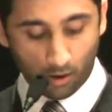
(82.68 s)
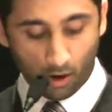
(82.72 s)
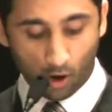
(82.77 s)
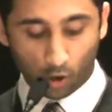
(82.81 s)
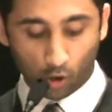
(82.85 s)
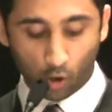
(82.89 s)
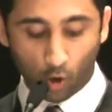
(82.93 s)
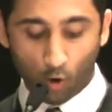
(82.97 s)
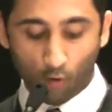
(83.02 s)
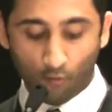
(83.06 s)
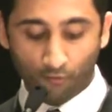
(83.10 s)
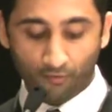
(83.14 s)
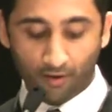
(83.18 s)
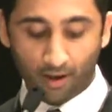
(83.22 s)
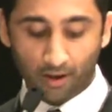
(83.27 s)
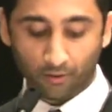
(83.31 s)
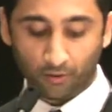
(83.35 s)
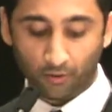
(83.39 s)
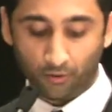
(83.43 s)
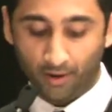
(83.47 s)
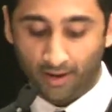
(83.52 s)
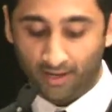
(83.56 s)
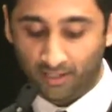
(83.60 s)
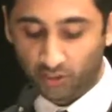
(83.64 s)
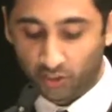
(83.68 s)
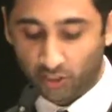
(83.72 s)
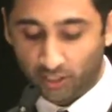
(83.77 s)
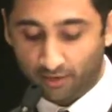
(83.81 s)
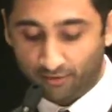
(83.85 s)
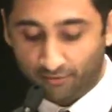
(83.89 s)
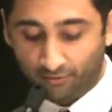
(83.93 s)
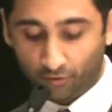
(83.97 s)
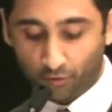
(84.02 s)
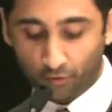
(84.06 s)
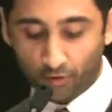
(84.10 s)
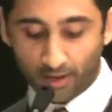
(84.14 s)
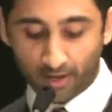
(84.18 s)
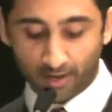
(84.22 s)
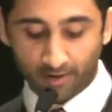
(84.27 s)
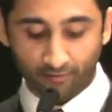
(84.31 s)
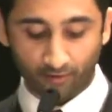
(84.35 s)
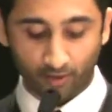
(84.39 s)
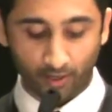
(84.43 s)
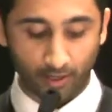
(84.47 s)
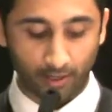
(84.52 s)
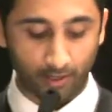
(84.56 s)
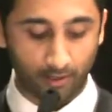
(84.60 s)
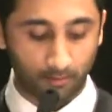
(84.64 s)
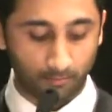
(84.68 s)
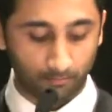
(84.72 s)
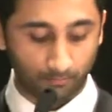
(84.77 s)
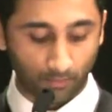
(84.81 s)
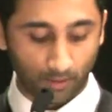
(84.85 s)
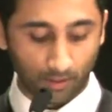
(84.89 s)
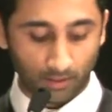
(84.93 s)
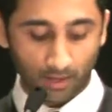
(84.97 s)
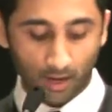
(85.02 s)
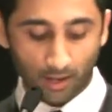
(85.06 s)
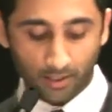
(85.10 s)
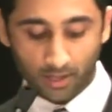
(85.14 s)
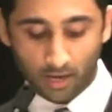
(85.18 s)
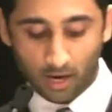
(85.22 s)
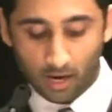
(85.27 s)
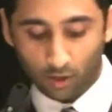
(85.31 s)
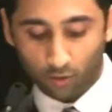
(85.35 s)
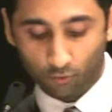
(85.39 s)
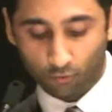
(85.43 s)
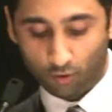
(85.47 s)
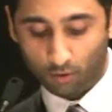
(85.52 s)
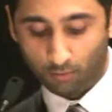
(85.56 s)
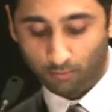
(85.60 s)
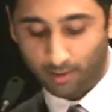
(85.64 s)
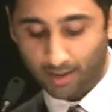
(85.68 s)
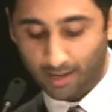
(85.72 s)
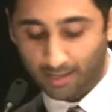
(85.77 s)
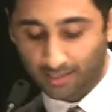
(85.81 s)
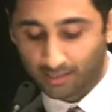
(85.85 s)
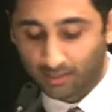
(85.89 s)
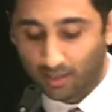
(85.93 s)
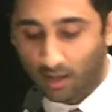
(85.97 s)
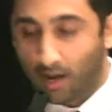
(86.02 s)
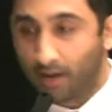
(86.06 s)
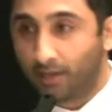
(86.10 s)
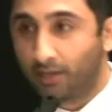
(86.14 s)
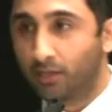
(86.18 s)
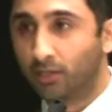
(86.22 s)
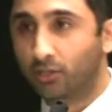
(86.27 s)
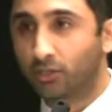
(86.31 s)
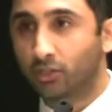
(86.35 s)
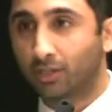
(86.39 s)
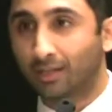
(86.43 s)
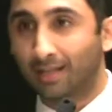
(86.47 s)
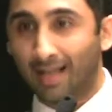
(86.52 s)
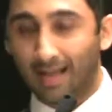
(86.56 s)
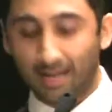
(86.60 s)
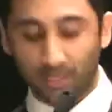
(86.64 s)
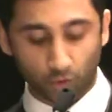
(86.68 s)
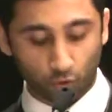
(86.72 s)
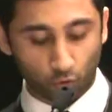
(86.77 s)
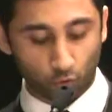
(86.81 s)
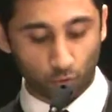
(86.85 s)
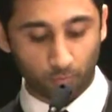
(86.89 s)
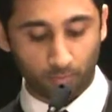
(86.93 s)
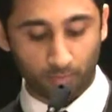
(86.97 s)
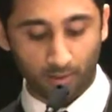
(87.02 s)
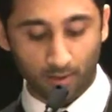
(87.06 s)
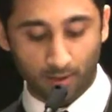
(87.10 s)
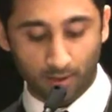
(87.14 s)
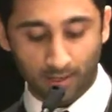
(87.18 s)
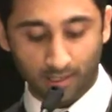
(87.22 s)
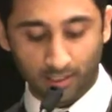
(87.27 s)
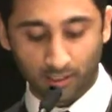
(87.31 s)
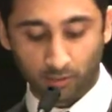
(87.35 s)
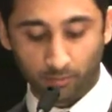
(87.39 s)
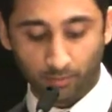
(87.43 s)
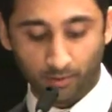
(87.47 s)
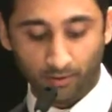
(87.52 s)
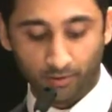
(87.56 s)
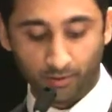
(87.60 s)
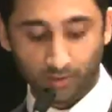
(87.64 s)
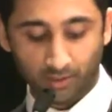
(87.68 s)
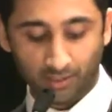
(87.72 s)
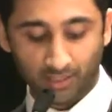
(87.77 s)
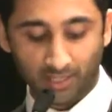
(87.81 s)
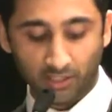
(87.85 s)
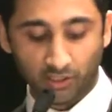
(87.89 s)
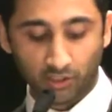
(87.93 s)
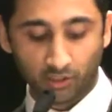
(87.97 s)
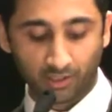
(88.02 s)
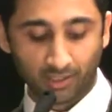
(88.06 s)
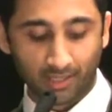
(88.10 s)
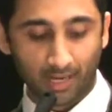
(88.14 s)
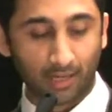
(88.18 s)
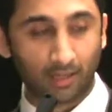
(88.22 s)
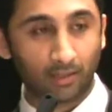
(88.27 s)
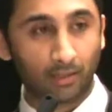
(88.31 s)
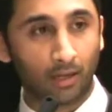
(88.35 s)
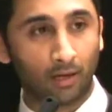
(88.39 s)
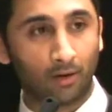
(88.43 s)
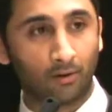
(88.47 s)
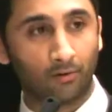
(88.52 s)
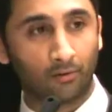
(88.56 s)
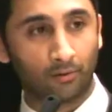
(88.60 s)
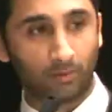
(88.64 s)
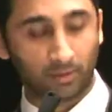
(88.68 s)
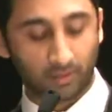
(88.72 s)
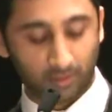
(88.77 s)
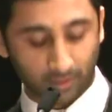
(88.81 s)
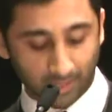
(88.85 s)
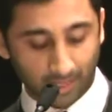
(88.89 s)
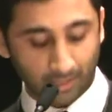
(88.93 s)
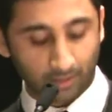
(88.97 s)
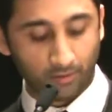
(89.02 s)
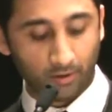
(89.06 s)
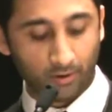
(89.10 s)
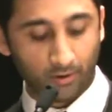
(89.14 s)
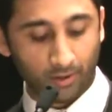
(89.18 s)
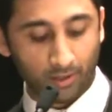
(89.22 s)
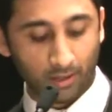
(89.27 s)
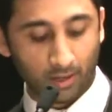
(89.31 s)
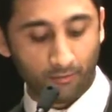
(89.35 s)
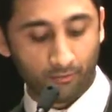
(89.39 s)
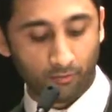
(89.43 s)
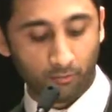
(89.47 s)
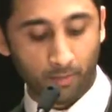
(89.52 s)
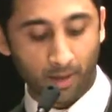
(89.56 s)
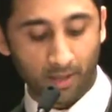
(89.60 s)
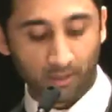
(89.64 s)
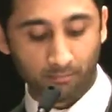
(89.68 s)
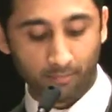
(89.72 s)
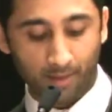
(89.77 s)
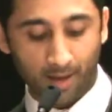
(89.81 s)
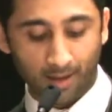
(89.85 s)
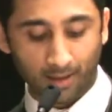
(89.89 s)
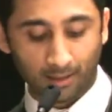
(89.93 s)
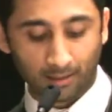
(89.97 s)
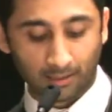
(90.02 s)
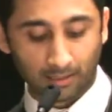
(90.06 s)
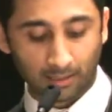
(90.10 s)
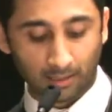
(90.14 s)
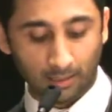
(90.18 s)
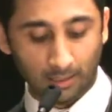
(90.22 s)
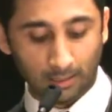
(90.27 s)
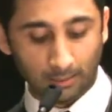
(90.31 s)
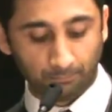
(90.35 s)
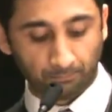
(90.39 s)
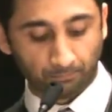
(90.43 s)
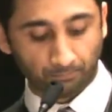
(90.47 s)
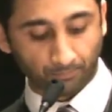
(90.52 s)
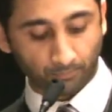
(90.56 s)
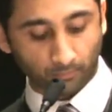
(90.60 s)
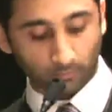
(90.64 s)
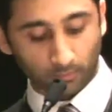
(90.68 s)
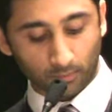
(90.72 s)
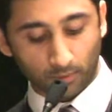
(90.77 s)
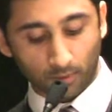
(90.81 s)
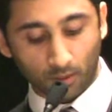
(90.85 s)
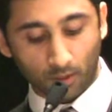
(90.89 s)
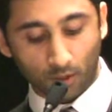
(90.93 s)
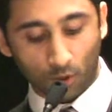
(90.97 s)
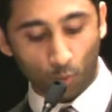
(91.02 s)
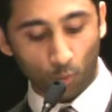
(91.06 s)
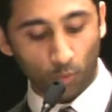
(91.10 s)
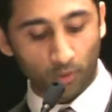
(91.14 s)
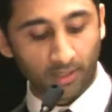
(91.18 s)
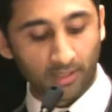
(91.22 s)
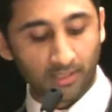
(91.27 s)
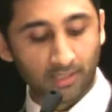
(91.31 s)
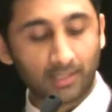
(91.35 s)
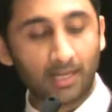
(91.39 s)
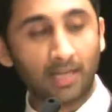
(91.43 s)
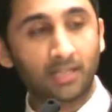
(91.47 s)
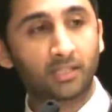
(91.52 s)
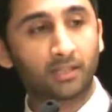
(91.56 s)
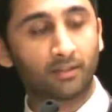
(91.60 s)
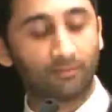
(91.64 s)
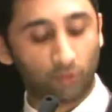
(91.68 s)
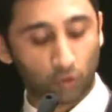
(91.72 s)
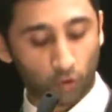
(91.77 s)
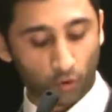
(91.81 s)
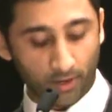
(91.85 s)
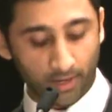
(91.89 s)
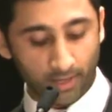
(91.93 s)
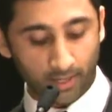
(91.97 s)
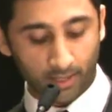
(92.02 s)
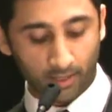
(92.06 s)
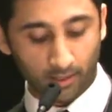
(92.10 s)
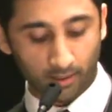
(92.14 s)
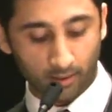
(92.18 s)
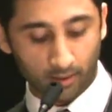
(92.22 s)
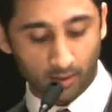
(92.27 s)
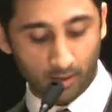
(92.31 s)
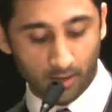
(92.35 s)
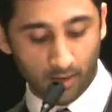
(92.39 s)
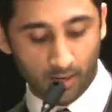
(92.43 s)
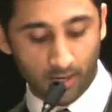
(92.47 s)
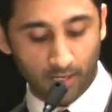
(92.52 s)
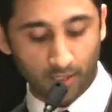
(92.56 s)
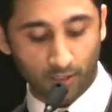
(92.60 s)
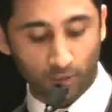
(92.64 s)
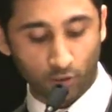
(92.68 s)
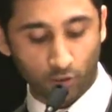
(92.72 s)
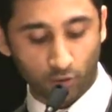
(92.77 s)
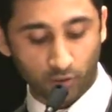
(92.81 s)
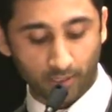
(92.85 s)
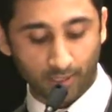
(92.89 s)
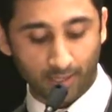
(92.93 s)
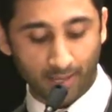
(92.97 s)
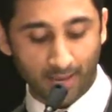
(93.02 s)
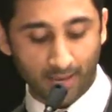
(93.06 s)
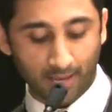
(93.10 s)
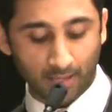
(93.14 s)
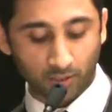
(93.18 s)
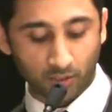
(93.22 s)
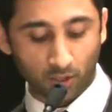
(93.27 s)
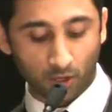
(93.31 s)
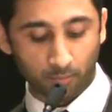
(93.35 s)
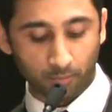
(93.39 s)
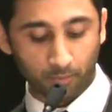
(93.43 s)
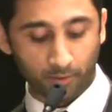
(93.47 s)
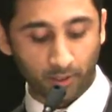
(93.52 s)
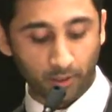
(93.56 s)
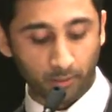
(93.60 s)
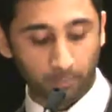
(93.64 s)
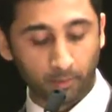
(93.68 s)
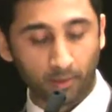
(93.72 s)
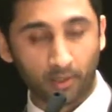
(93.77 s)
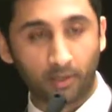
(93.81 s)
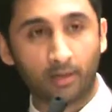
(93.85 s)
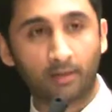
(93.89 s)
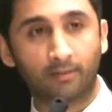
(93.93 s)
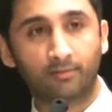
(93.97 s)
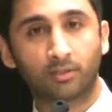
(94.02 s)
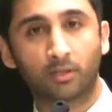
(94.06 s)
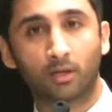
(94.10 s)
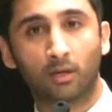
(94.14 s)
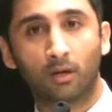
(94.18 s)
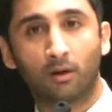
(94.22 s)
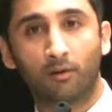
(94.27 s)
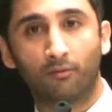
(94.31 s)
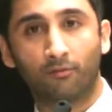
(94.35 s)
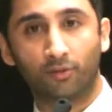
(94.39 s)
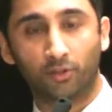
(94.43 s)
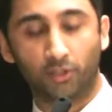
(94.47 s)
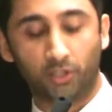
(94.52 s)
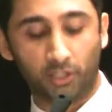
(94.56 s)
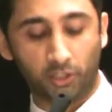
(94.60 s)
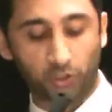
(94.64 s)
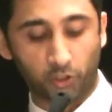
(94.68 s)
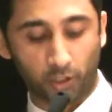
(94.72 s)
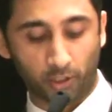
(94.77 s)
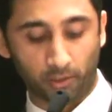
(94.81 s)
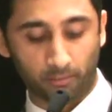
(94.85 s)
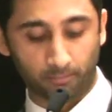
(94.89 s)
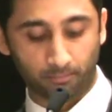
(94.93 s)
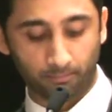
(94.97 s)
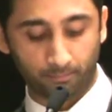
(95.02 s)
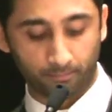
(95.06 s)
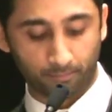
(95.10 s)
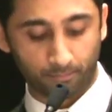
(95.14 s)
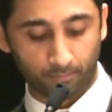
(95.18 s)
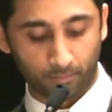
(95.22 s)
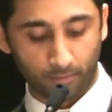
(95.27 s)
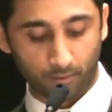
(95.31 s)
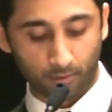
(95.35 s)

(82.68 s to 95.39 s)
Our co-founder and chief creative kid, Nadia Akram, has 9 years of classroom experience teaching secondary level mathematics with extensive training in using hands-on manipulatives for teaching.